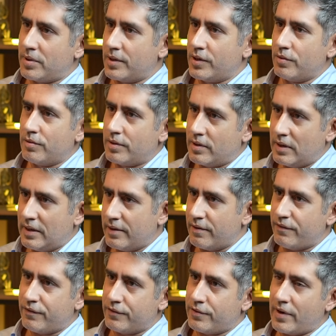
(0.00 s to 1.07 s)
but you were really
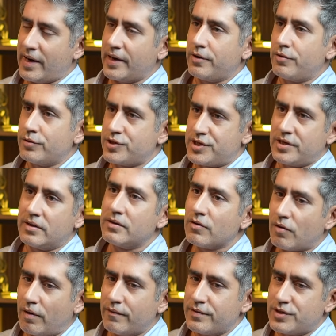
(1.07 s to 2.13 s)
trying to steer the
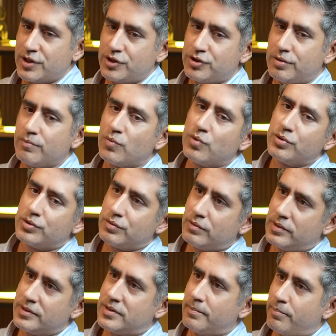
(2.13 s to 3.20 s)
conversation more
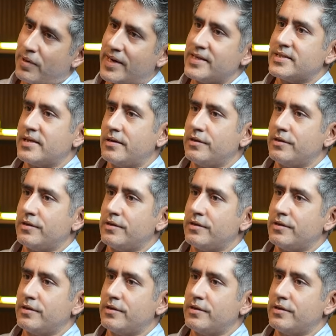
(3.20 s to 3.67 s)
towards a price and a